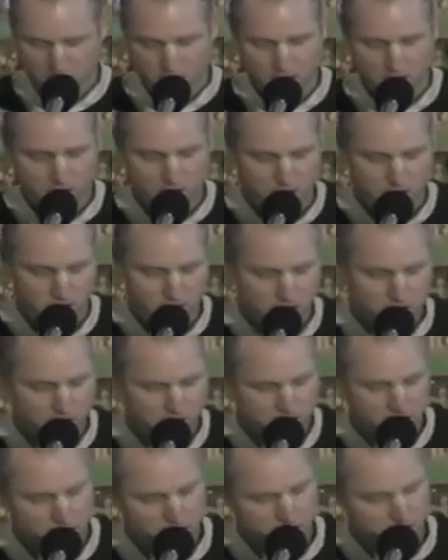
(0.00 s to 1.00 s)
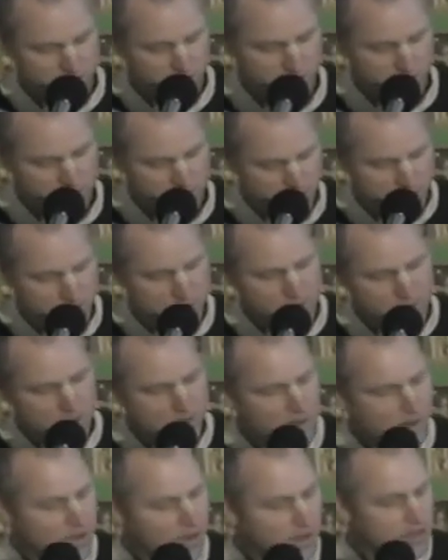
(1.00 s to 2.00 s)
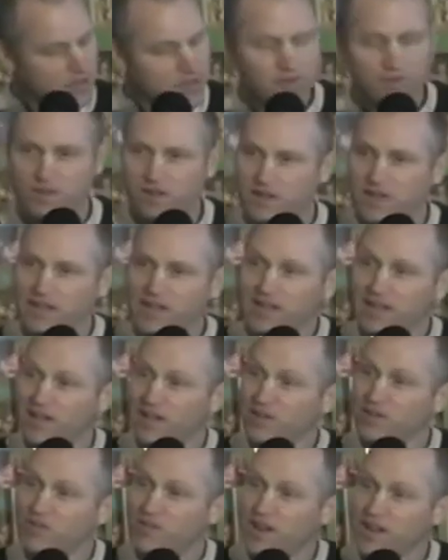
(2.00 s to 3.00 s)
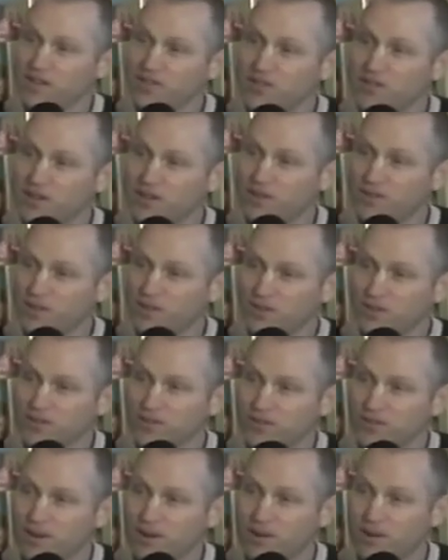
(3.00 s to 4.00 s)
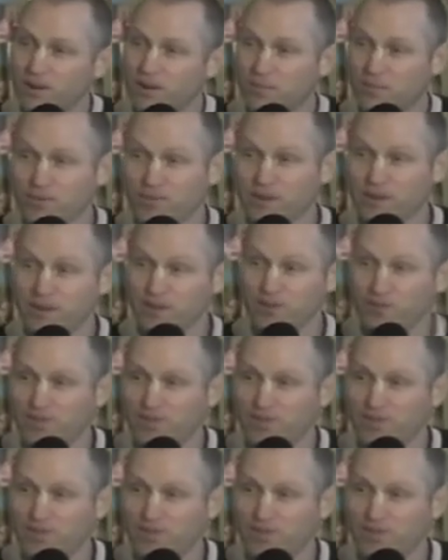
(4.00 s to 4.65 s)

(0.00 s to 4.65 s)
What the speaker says: Here's Divinity and Divine Service, a perennial